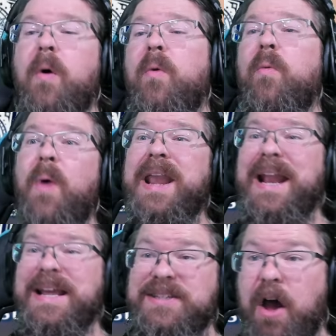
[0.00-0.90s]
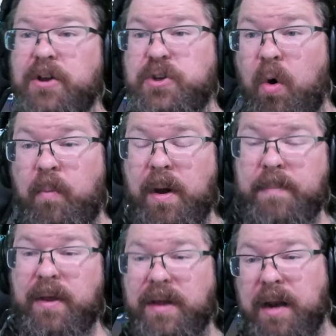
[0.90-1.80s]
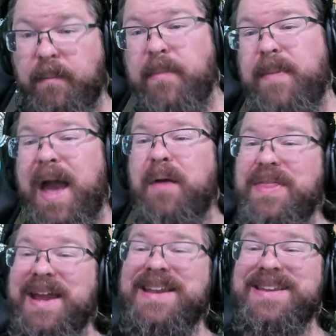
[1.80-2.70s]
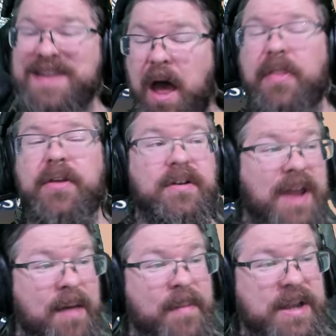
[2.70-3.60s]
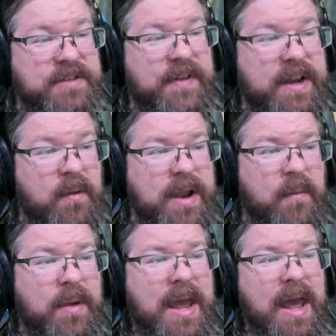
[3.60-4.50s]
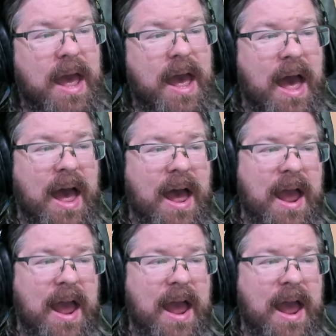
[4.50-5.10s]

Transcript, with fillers: What it is, y'all, it's your old boy Pilkin. I'm coming back with another Danmachi video. Now, I